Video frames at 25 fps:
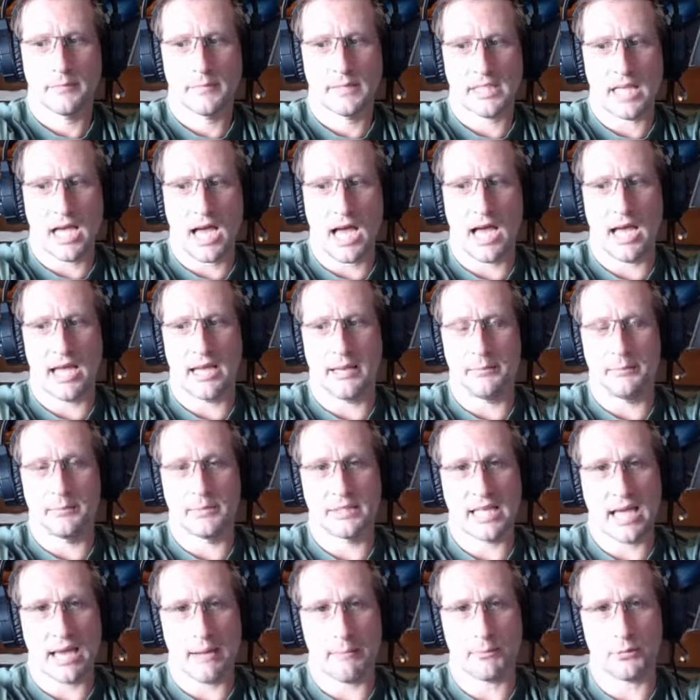time,
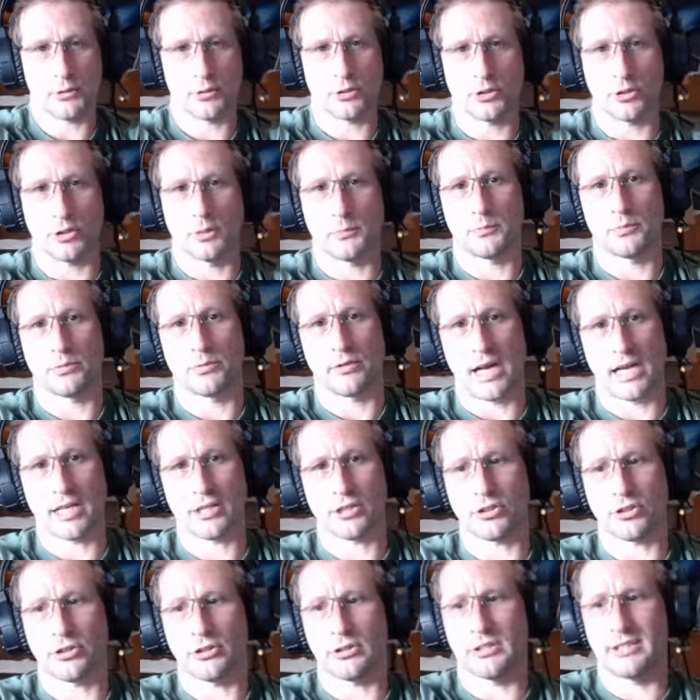temperature,
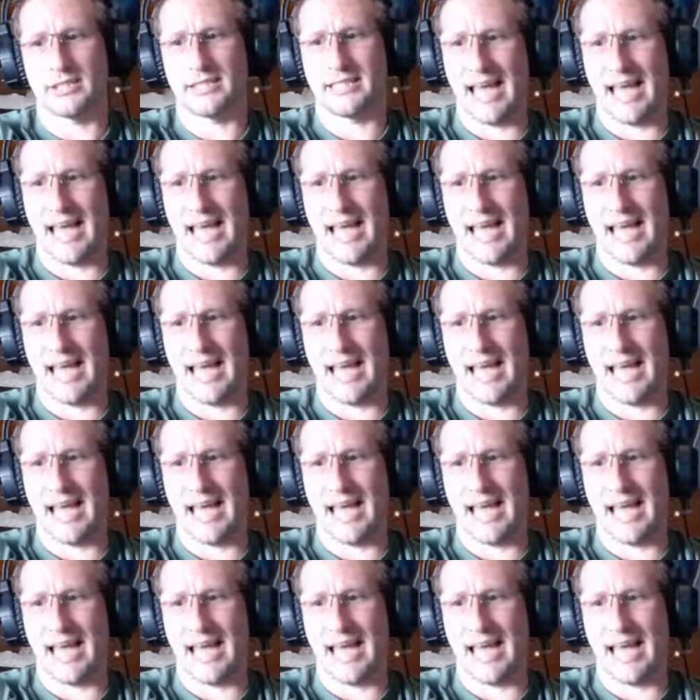pressure,